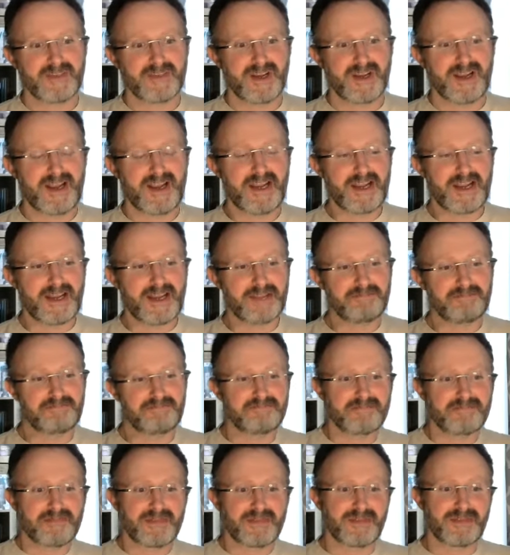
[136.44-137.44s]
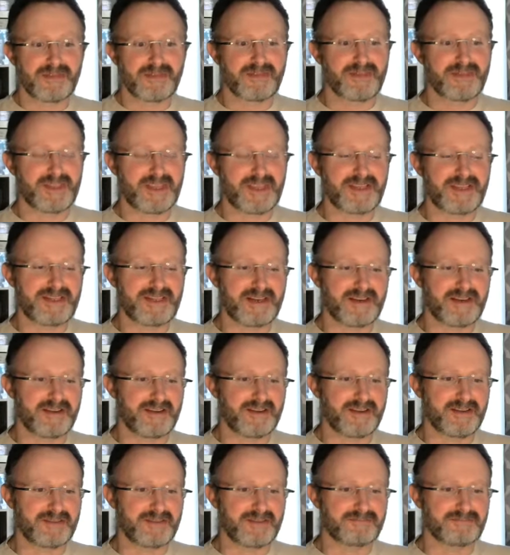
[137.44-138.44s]
I, I, think that
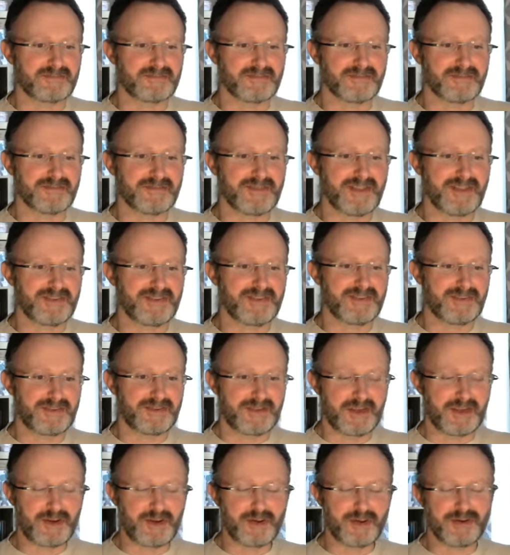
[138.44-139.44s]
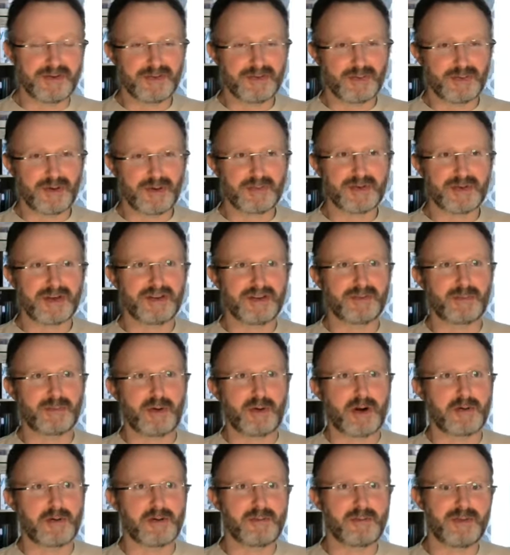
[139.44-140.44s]
a, a, single description is
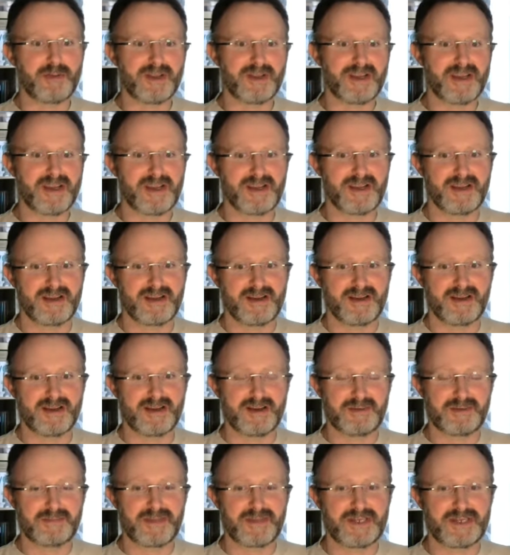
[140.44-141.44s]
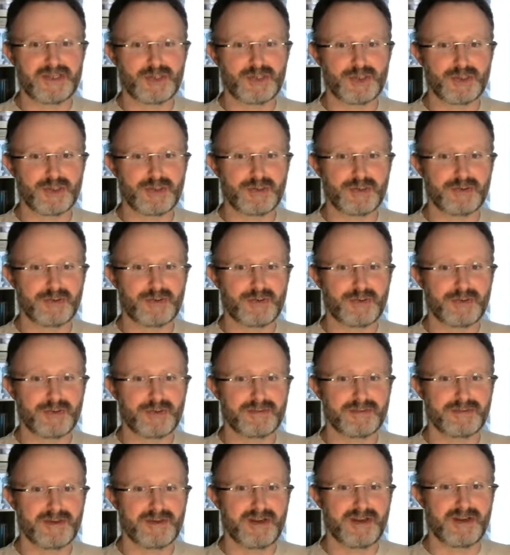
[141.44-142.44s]
probably uh, a bit too
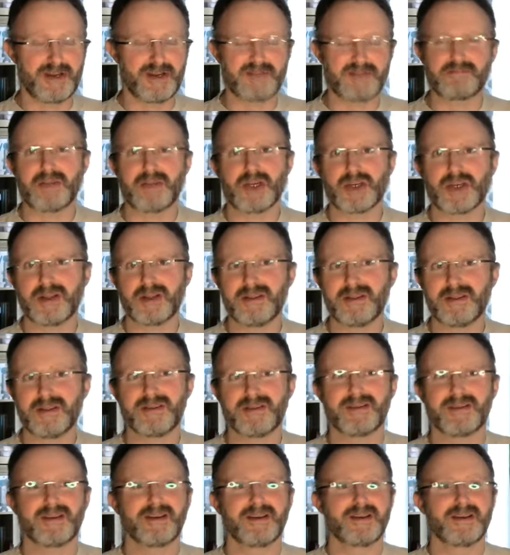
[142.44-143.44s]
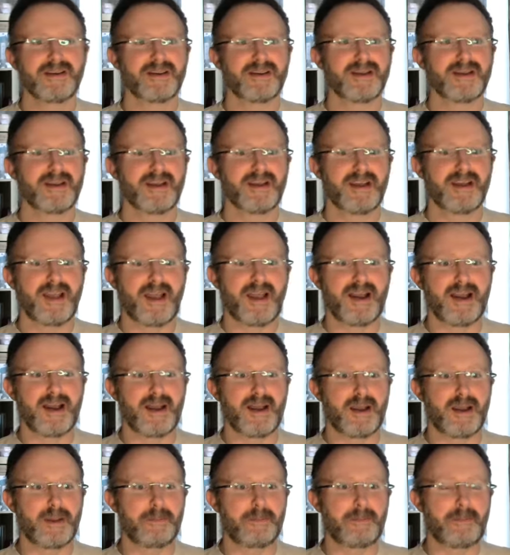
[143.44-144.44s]
uh, ambitious.
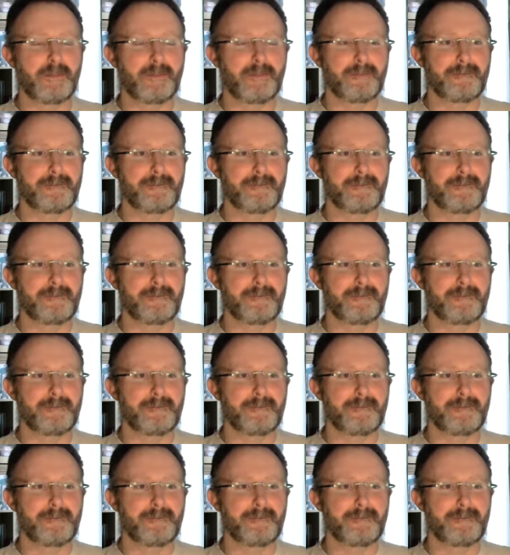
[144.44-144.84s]
Um,